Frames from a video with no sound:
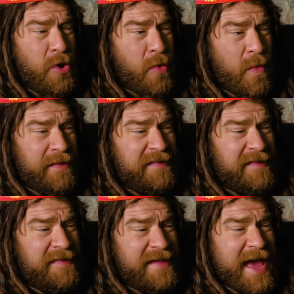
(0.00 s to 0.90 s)
know what
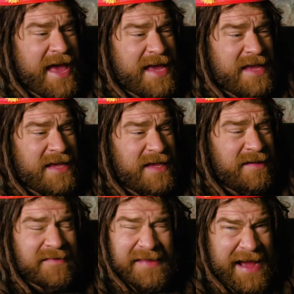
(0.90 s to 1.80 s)
to say.
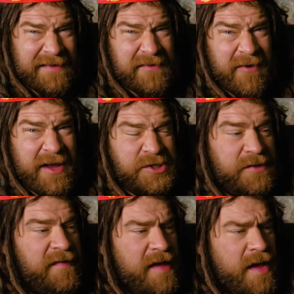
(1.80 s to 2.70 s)
Todd scratched
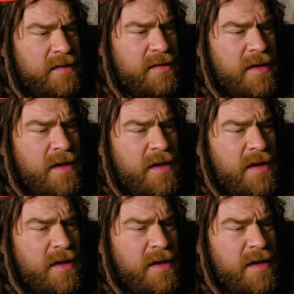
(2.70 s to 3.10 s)
his head.